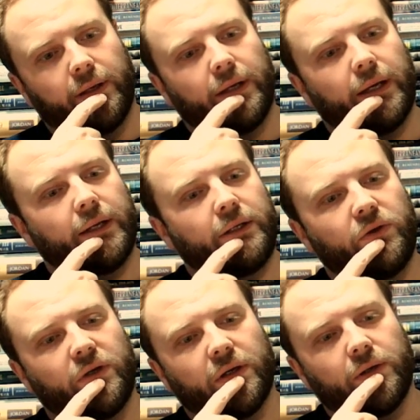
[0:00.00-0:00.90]
And you
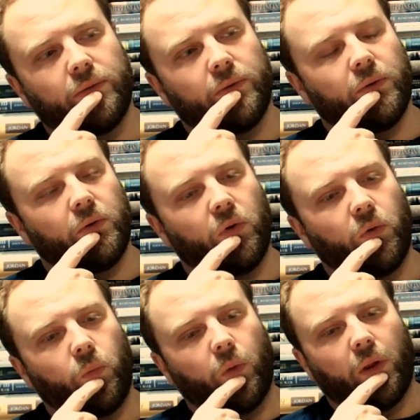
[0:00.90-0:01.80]
go,
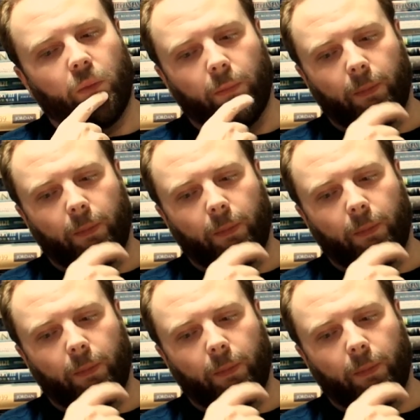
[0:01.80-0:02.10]
well,